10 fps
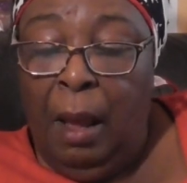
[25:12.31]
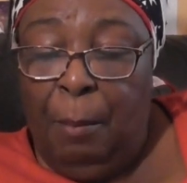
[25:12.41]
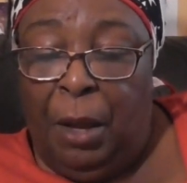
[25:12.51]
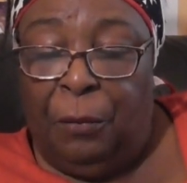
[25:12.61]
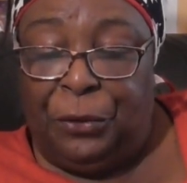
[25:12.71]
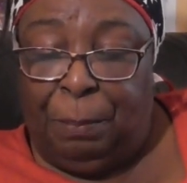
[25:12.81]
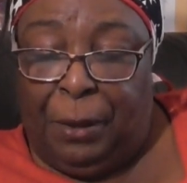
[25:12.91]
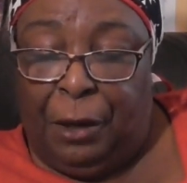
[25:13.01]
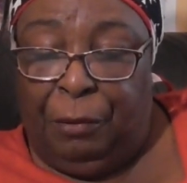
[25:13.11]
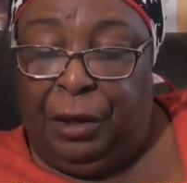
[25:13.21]
Melt the
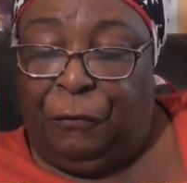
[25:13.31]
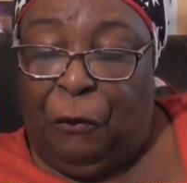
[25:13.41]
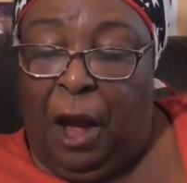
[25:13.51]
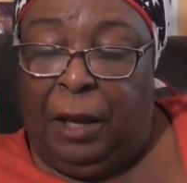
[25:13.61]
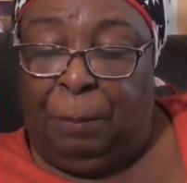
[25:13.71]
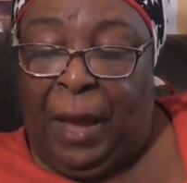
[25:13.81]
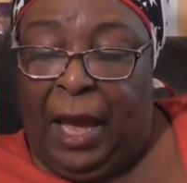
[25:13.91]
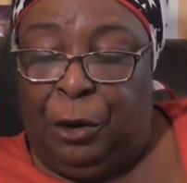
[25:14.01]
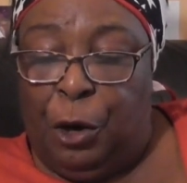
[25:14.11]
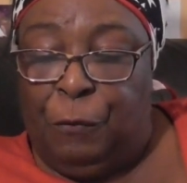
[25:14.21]
butter in a frying
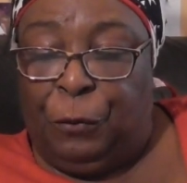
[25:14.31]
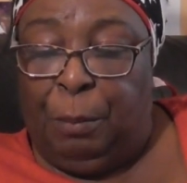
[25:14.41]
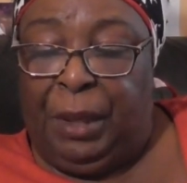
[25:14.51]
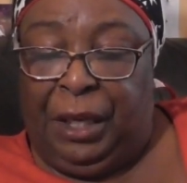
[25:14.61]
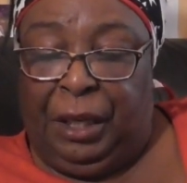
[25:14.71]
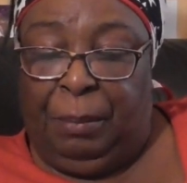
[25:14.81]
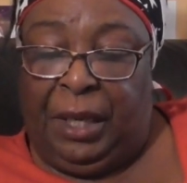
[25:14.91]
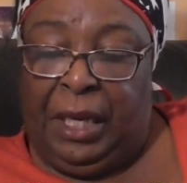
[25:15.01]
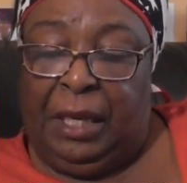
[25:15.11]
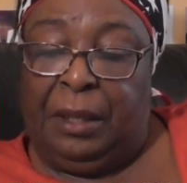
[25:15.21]
pan over a medium
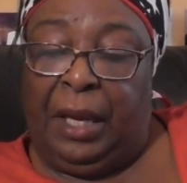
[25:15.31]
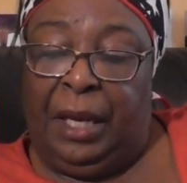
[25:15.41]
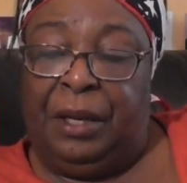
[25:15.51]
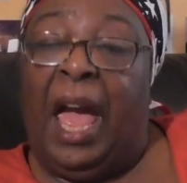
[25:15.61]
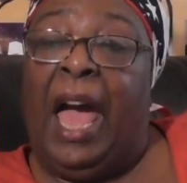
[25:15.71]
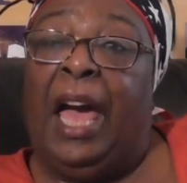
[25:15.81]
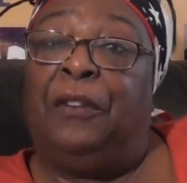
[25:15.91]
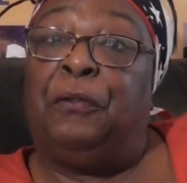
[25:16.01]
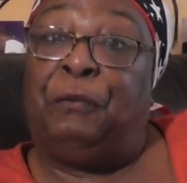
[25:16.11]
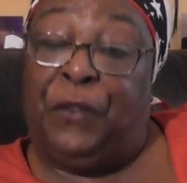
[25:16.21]
heat and
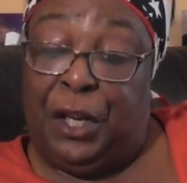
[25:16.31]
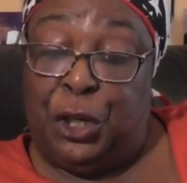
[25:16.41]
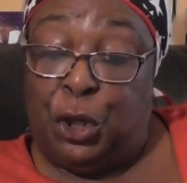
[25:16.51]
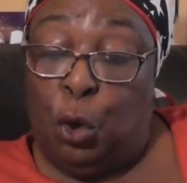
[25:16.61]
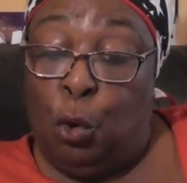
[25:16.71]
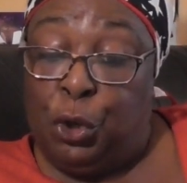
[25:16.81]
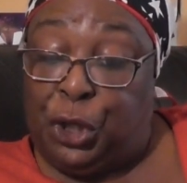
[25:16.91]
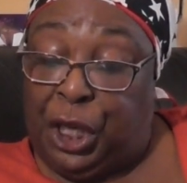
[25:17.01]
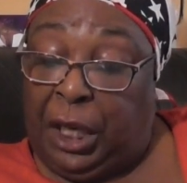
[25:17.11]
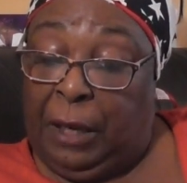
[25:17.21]
add fish or
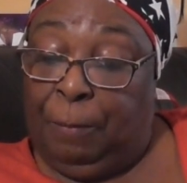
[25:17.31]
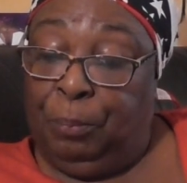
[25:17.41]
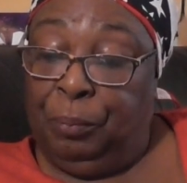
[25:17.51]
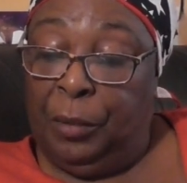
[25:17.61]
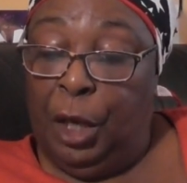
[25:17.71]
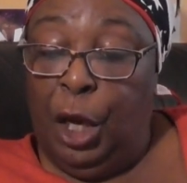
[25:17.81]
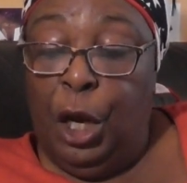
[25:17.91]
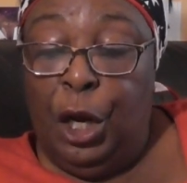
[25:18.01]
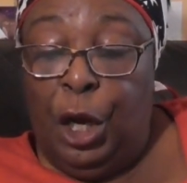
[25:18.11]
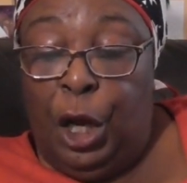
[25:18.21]
chicken.
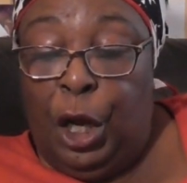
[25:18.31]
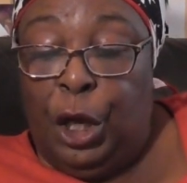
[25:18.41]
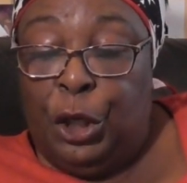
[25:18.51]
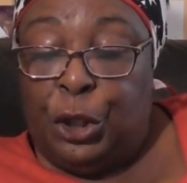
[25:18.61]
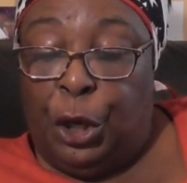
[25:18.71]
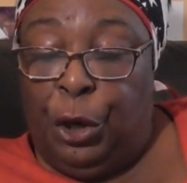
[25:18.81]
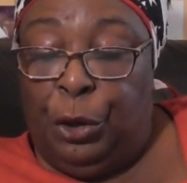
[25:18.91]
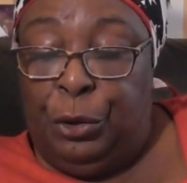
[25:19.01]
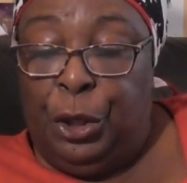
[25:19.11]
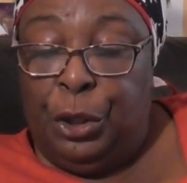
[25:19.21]

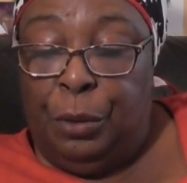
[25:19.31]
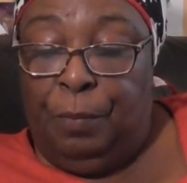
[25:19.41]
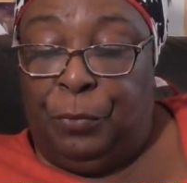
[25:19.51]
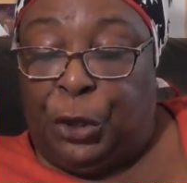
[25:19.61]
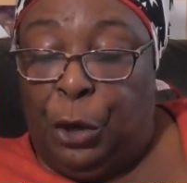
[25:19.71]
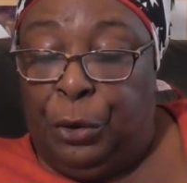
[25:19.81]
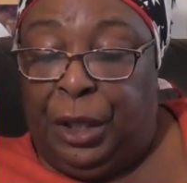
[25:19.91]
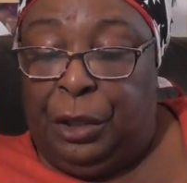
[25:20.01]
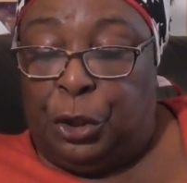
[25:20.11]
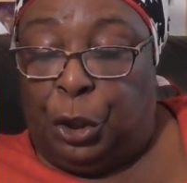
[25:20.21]
Turn
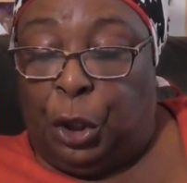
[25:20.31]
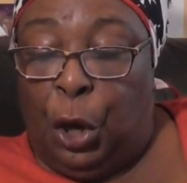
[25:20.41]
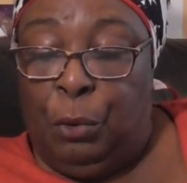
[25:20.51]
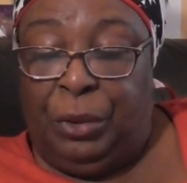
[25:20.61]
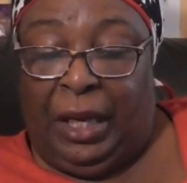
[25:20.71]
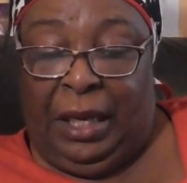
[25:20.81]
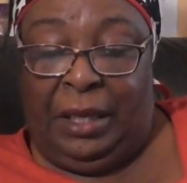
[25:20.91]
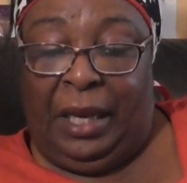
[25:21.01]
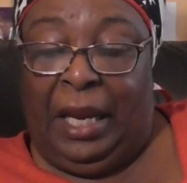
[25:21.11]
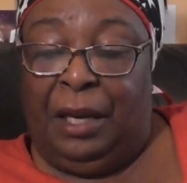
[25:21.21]
turning to coat
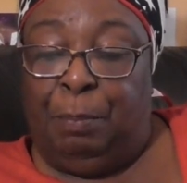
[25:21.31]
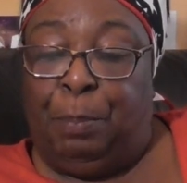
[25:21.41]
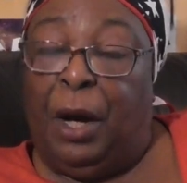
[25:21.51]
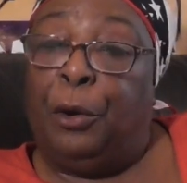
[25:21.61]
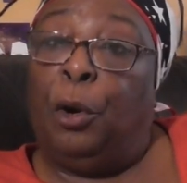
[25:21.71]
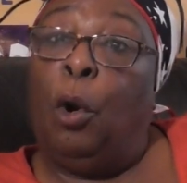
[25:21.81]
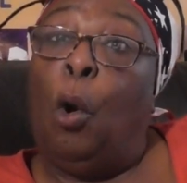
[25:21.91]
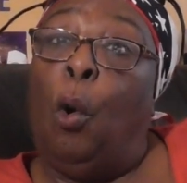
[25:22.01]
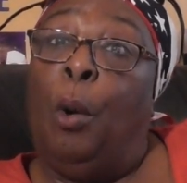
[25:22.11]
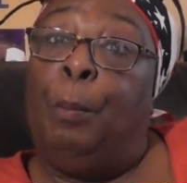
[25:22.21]
it in butter
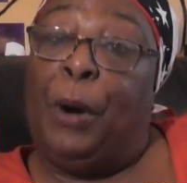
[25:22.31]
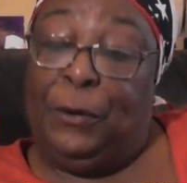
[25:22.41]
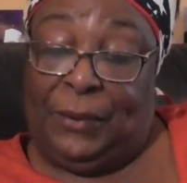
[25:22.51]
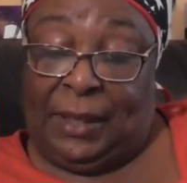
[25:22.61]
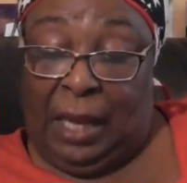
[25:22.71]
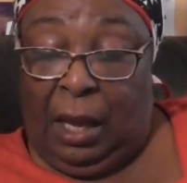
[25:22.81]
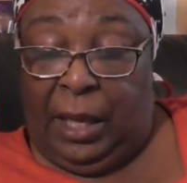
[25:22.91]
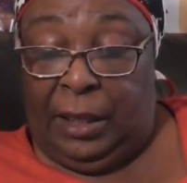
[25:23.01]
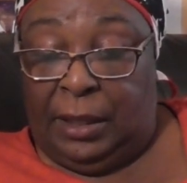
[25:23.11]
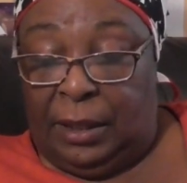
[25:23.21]
on both
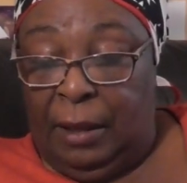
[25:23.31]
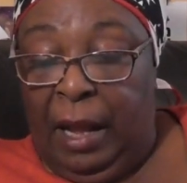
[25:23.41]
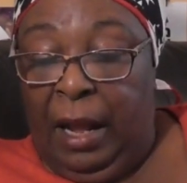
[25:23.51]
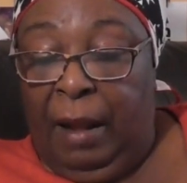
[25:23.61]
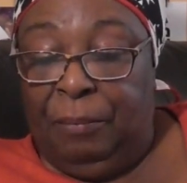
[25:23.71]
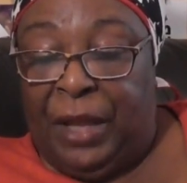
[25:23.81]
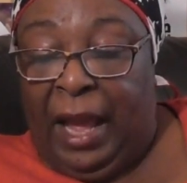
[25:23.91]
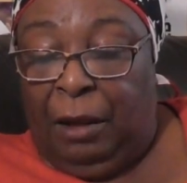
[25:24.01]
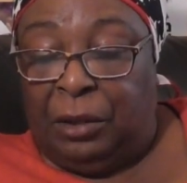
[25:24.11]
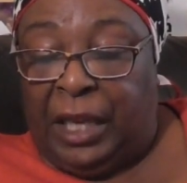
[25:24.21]
sides.
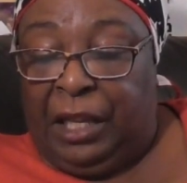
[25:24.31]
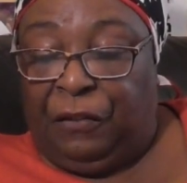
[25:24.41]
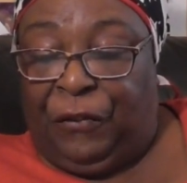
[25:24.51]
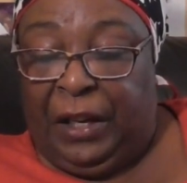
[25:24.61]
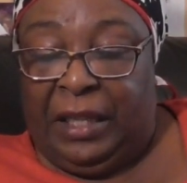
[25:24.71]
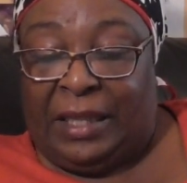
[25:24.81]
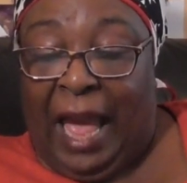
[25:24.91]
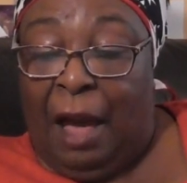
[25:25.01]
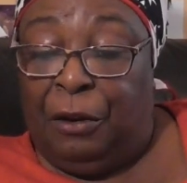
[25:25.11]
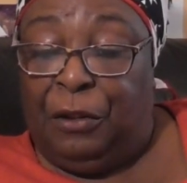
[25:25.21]
Now take the fillets
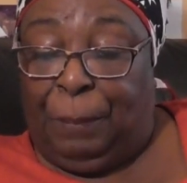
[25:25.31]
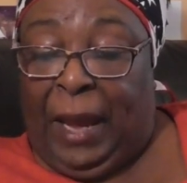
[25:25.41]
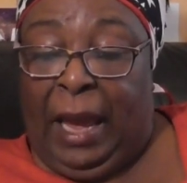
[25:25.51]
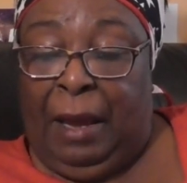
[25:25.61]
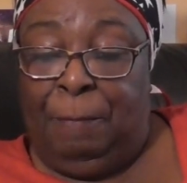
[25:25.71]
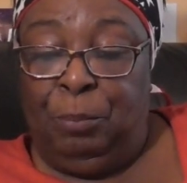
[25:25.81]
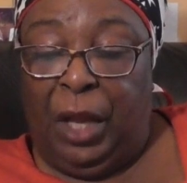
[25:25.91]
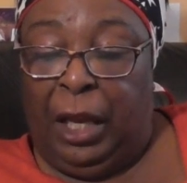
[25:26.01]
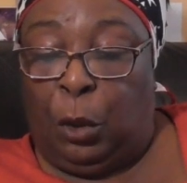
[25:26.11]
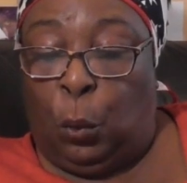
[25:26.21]
out of the pan
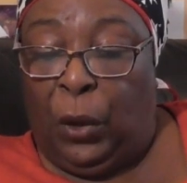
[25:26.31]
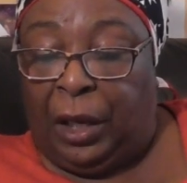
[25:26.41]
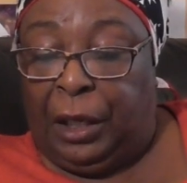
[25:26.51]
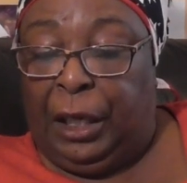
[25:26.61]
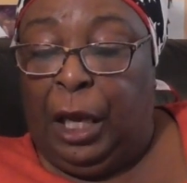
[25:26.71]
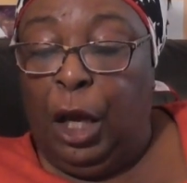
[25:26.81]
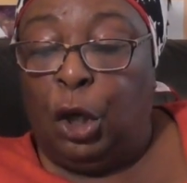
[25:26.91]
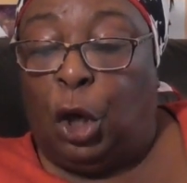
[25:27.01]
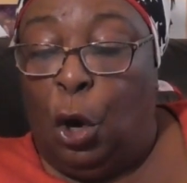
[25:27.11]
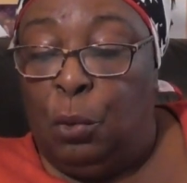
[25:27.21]
and quickly
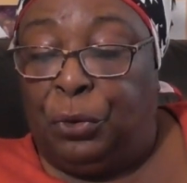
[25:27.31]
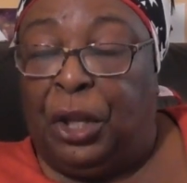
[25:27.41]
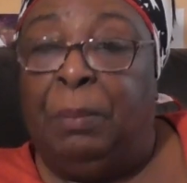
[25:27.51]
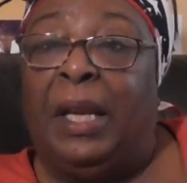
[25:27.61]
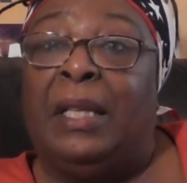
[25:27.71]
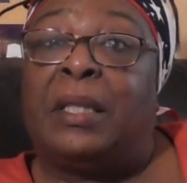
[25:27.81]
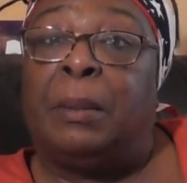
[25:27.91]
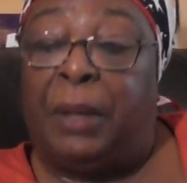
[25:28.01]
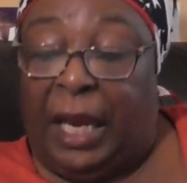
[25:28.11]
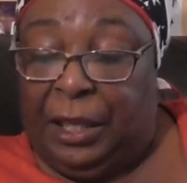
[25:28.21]
coat them in
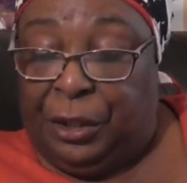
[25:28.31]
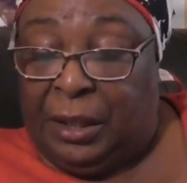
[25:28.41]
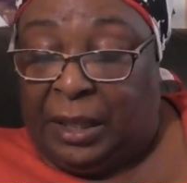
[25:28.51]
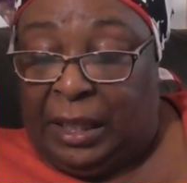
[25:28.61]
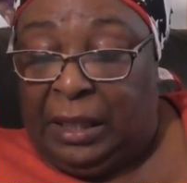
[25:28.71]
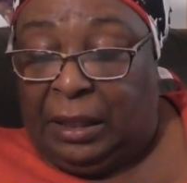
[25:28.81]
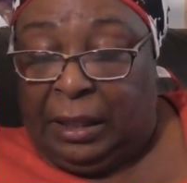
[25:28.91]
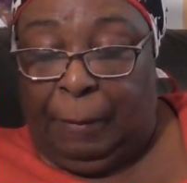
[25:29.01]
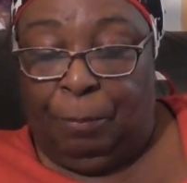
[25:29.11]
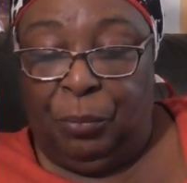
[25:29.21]
some Cajun
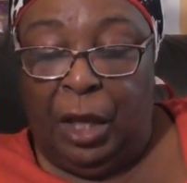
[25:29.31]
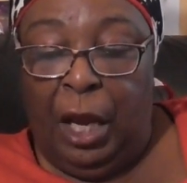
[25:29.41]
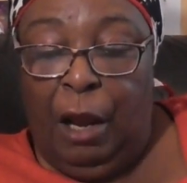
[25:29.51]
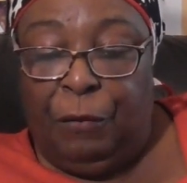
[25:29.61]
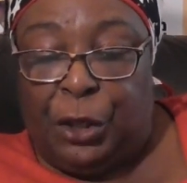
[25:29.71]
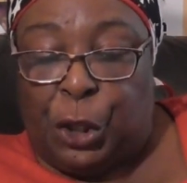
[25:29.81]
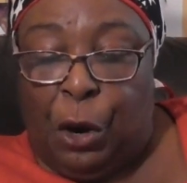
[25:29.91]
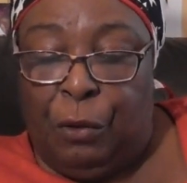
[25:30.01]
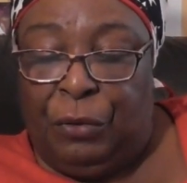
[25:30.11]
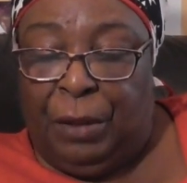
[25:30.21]
seasoning.
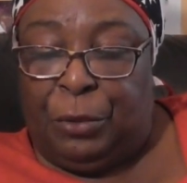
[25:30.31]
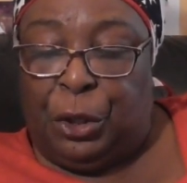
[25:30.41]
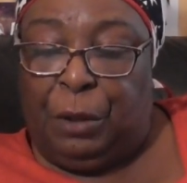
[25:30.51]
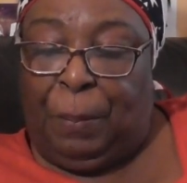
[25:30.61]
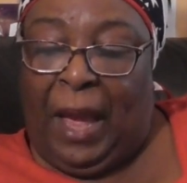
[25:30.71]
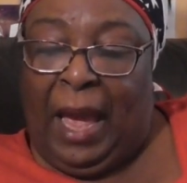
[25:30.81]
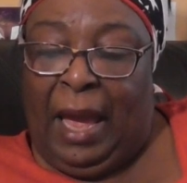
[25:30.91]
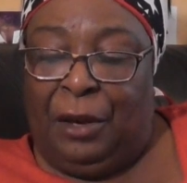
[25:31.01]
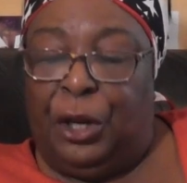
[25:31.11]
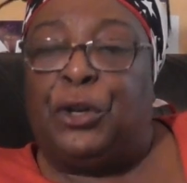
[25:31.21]
Return them to the
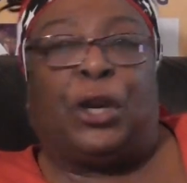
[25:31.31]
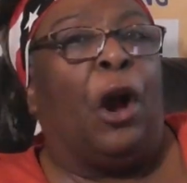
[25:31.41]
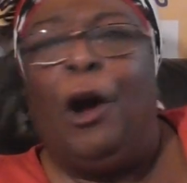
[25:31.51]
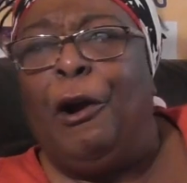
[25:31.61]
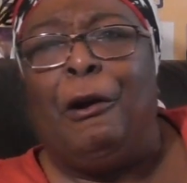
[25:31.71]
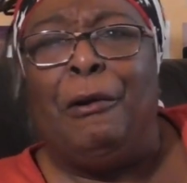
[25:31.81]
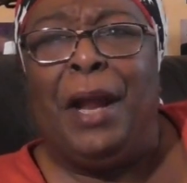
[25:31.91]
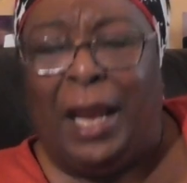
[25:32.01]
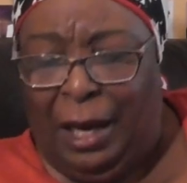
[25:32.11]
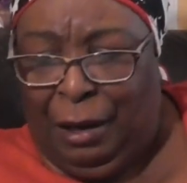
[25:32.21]
pan and turn
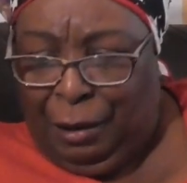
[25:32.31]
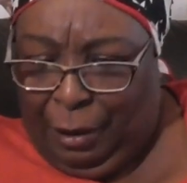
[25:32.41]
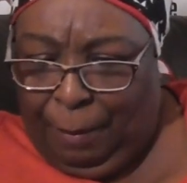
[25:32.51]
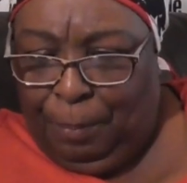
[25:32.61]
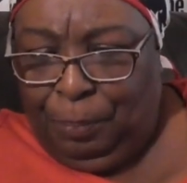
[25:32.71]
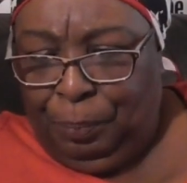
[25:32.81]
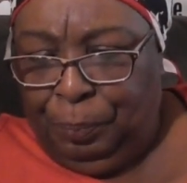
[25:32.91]
the heat up.